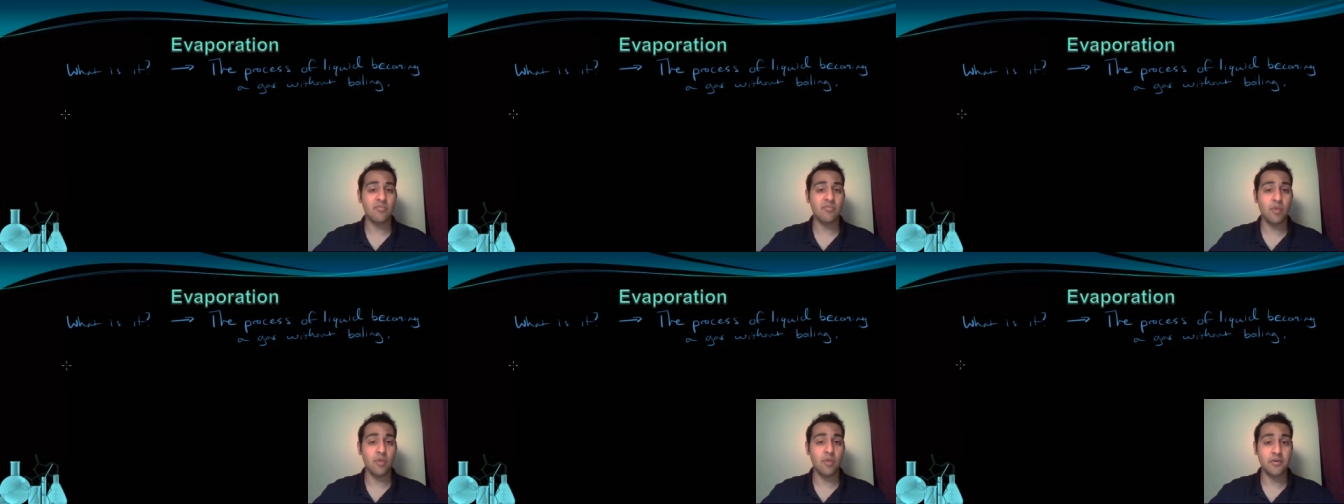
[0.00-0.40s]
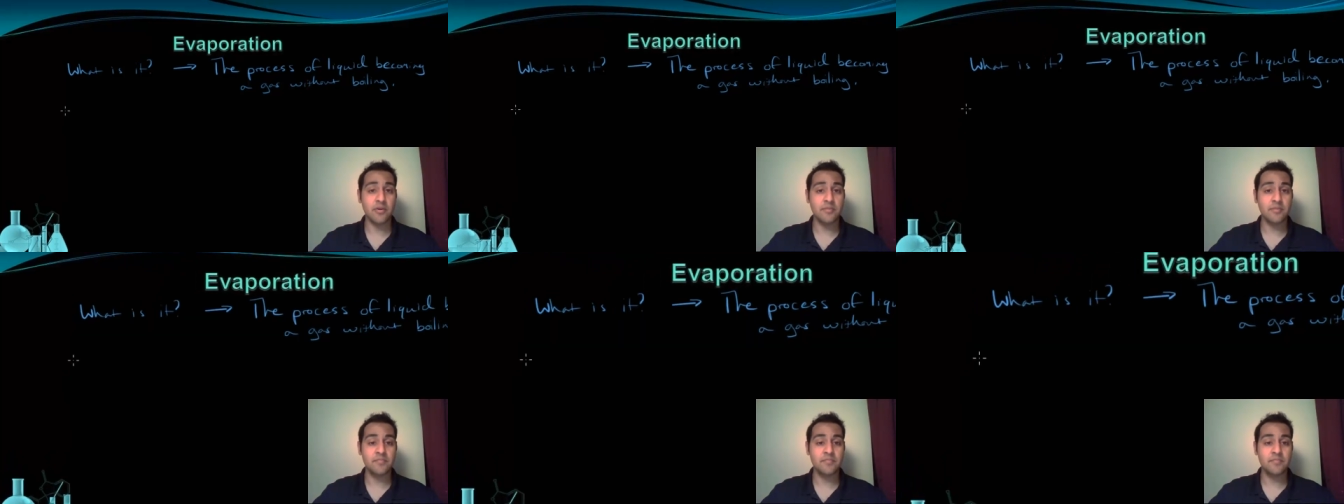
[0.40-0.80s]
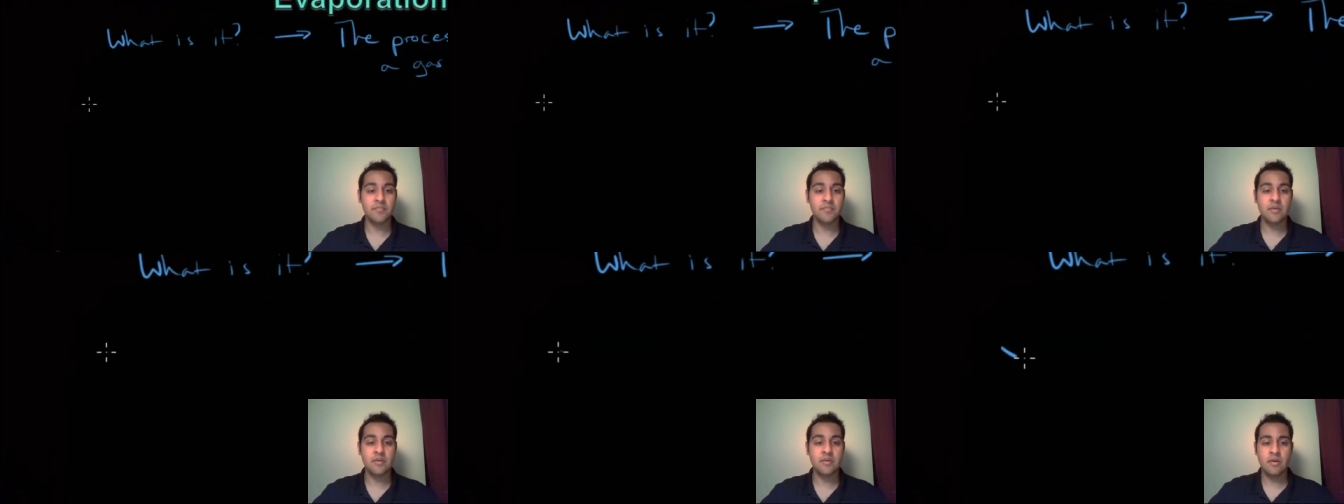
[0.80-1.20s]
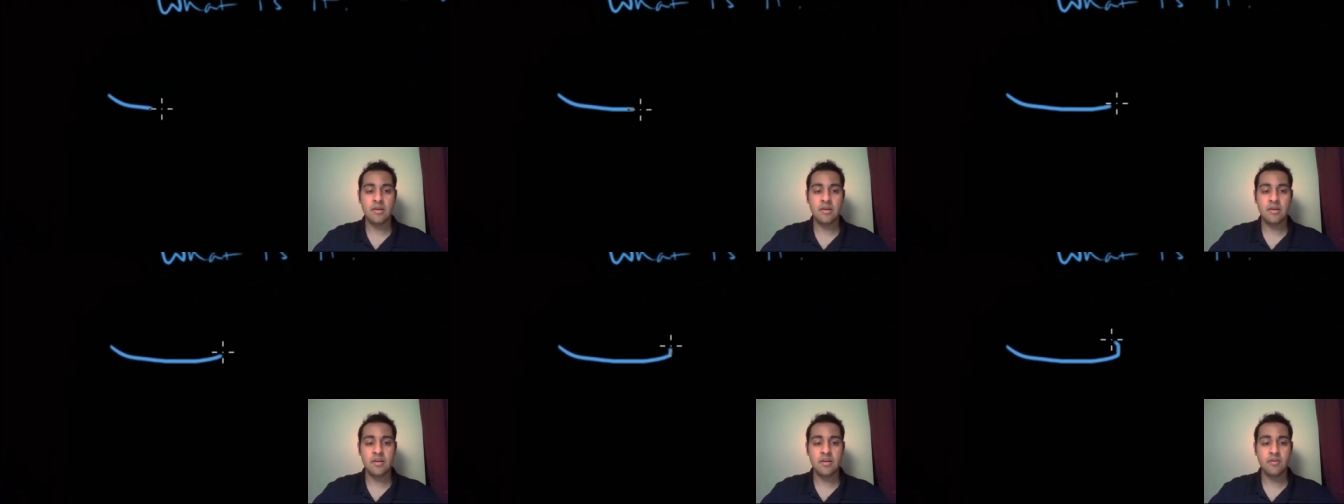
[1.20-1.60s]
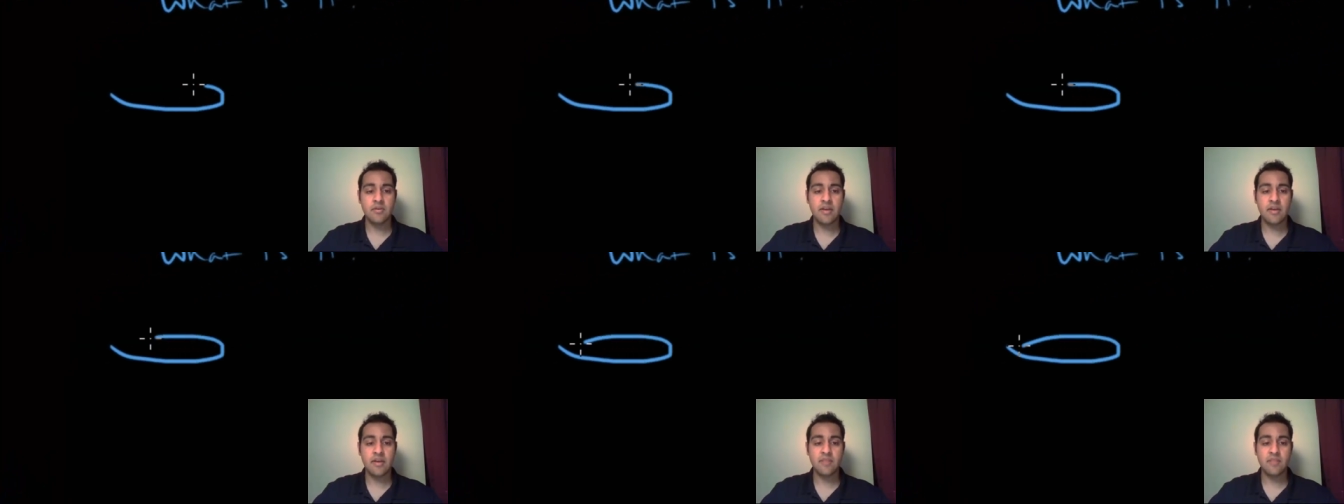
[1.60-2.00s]
of water. Here
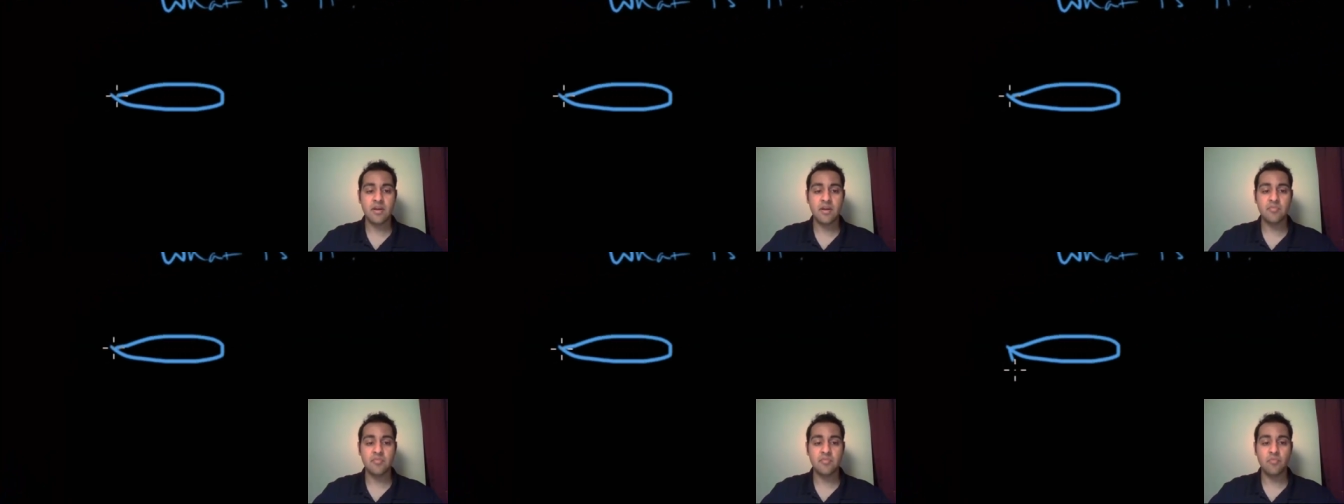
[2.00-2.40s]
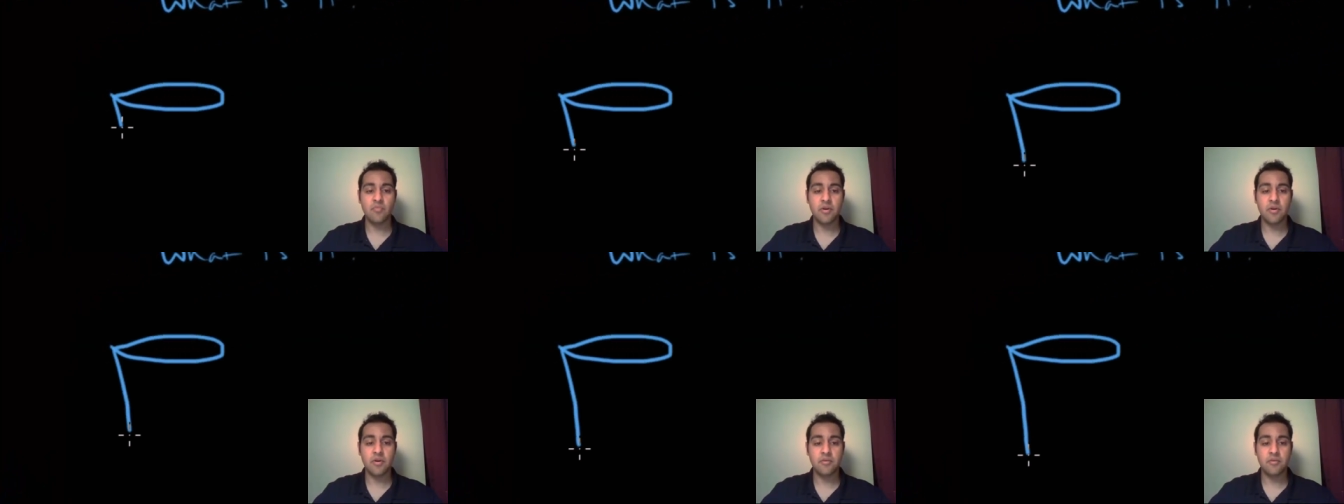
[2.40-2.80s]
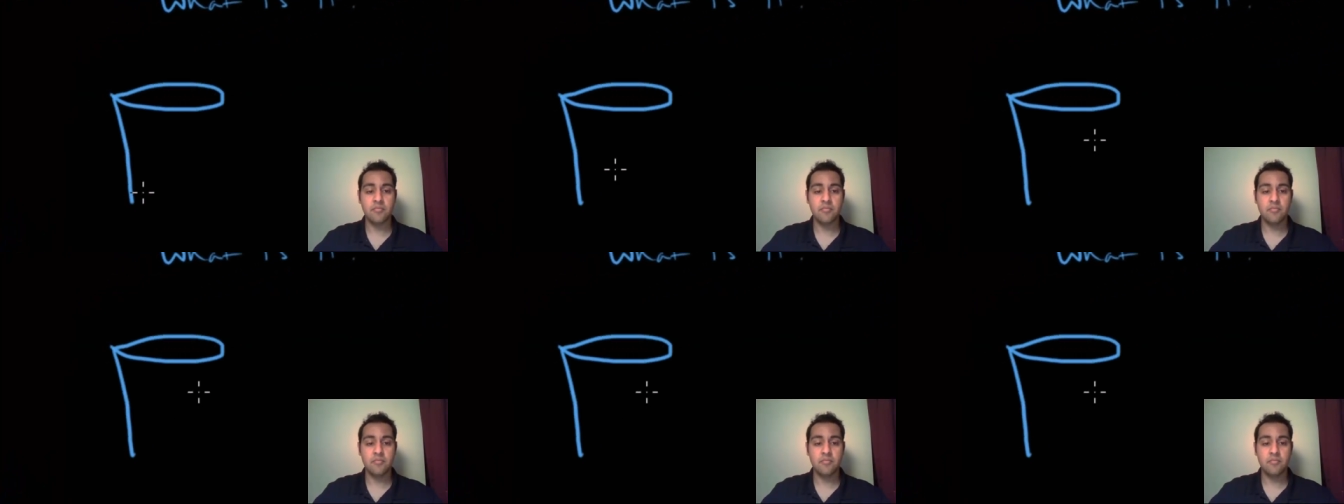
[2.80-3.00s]
I have my cup of water.